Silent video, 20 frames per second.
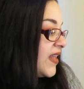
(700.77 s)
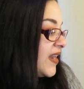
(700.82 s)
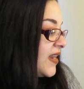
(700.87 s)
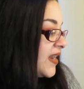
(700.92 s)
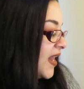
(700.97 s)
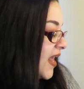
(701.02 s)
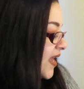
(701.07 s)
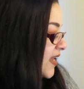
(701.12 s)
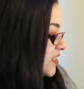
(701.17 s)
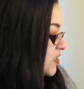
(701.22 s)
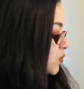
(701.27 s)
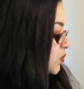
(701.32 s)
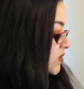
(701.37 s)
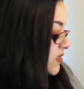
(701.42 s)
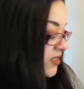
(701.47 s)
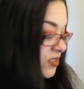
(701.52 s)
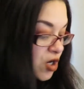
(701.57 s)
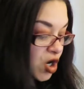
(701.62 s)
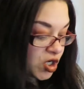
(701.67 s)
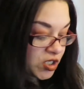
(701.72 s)
the next
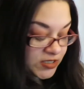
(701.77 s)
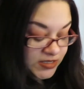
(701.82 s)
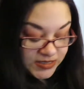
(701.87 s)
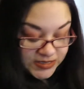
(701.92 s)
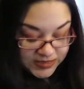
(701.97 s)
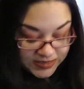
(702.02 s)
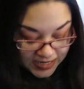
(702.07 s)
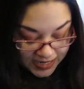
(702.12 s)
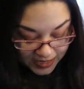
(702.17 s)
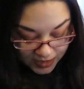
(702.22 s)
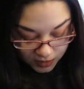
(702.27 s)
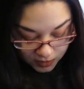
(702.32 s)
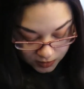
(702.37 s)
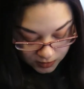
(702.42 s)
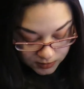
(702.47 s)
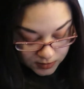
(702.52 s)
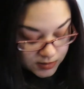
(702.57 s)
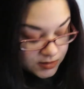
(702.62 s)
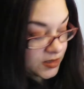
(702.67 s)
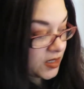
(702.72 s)
was
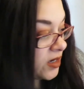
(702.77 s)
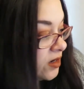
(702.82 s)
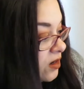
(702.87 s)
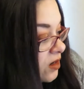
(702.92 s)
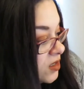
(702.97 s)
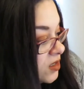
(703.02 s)
Ardell's. And